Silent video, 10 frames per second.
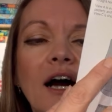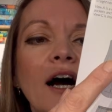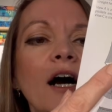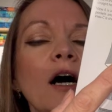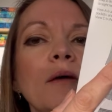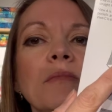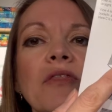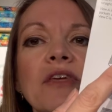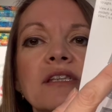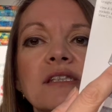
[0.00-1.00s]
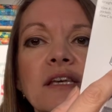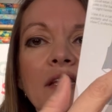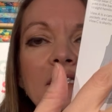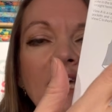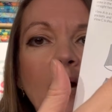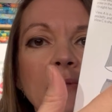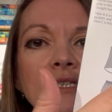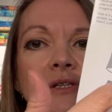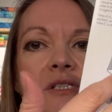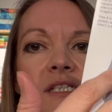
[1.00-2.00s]
this
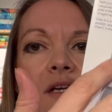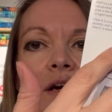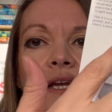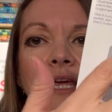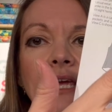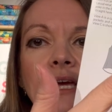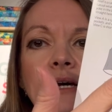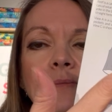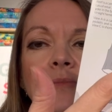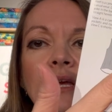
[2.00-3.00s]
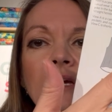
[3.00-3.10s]
camisole design here.